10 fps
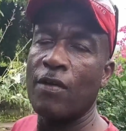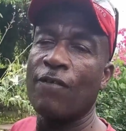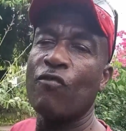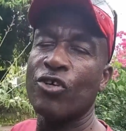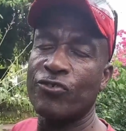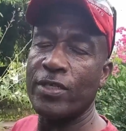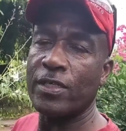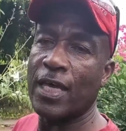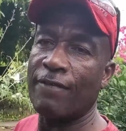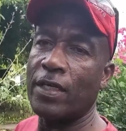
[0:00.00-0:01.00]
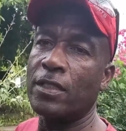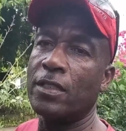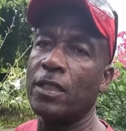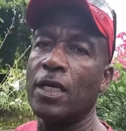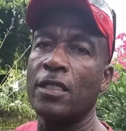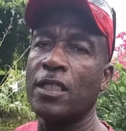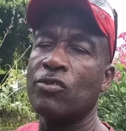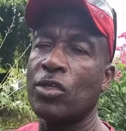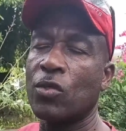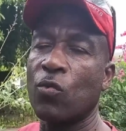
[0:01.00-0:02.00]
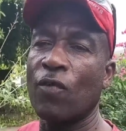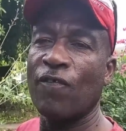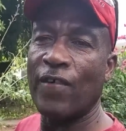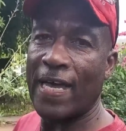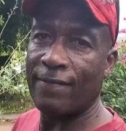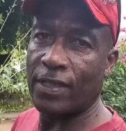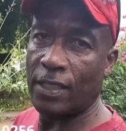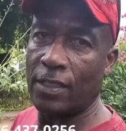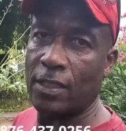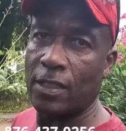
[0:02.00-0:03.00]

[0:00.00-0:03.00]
437 0256.